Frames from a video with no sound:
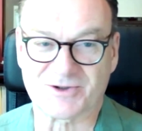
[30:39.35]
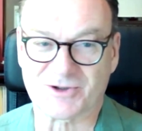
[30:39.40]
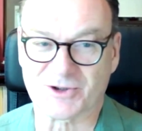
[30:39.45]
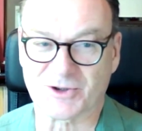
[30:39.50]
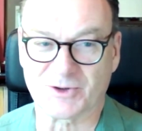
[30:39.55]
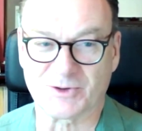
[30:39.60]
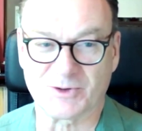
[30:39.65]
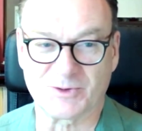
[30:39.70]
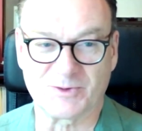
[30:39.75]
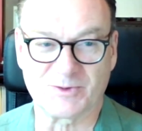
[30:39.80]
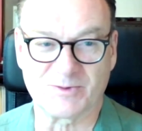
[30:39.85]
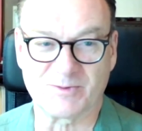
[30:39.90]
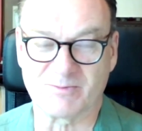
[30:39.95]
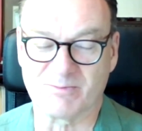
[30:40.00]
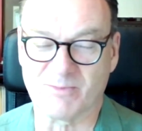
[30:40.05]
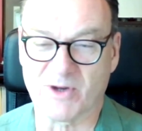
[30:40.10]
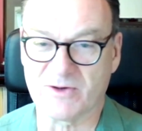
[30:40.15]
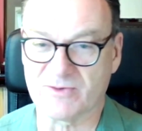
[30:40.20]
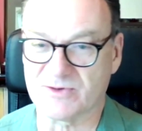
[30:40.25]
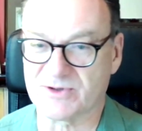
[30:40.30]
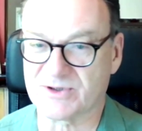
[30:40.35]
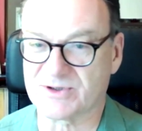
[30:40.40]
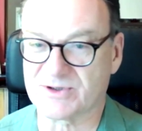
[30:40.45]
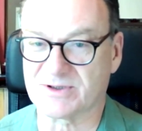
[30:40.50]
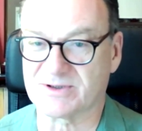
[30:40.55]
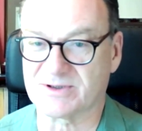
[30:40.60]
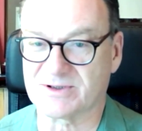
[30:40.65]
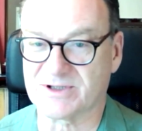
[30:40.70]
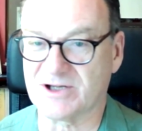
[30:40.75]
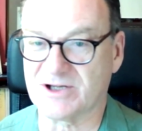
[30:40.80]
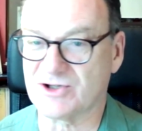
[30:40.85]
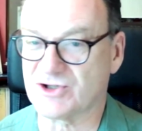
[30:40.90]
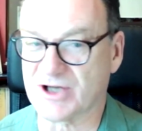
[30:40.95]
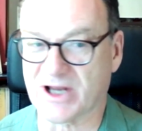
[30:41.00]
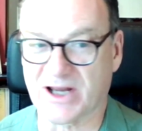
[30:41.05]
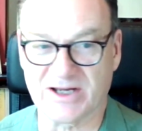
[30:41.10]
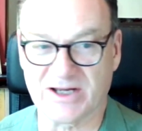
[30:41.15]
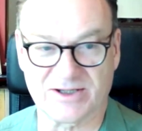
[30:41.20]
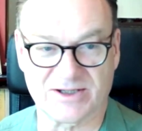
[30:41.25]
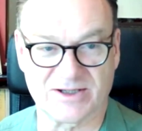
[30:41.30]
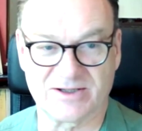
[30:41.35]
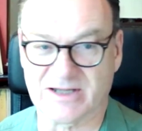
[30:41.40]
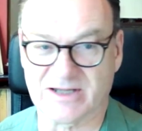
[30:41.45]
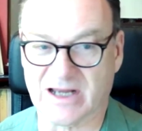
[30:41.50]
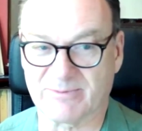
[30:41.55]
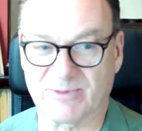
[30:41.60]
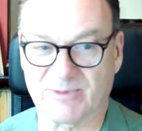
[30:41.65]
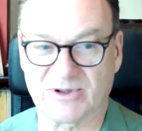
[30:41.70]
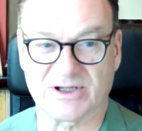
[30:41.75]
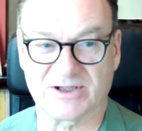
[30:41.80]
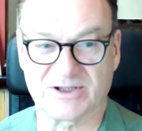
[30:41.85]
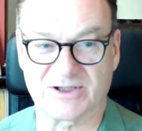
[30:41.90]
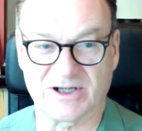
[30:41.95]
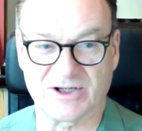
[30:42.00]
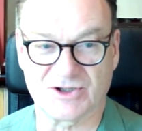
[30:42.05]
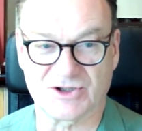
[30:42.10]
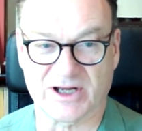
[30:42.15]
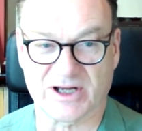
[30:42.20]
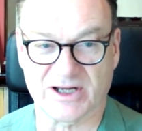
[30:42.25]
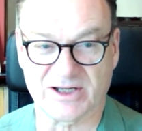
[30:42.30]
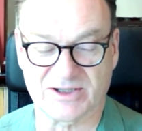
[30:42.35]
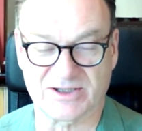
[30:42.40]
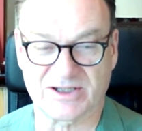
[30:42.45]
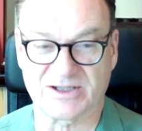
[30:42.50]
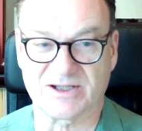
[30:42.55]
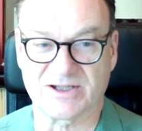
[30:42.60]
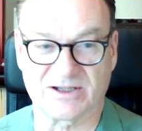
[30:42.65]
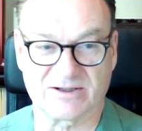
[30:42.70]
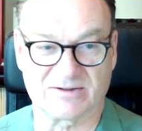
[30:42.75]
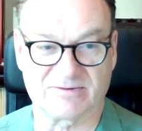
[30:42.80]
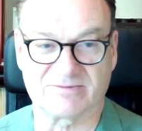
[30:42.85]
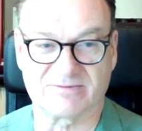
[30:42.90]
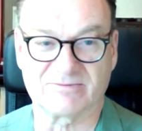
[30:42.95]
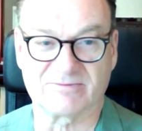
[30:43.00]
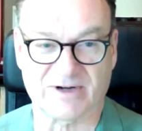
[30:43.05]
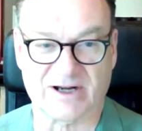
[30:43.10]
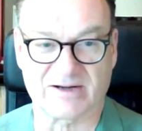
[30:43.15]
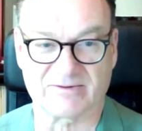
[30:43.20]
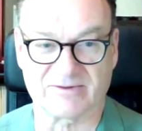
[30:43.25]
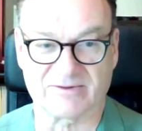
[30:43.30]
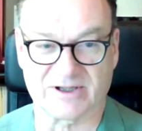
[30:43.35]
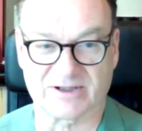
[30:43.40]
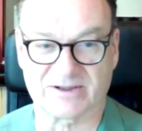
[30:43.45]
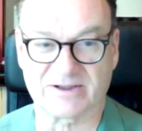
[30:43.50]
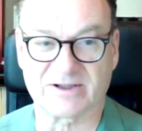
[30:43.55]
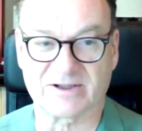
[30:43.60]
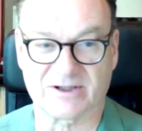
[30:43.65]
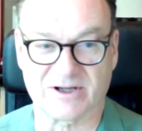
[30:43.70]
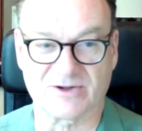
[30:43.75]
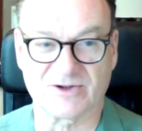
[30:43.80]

to most DJs and deputy DJs sitting around the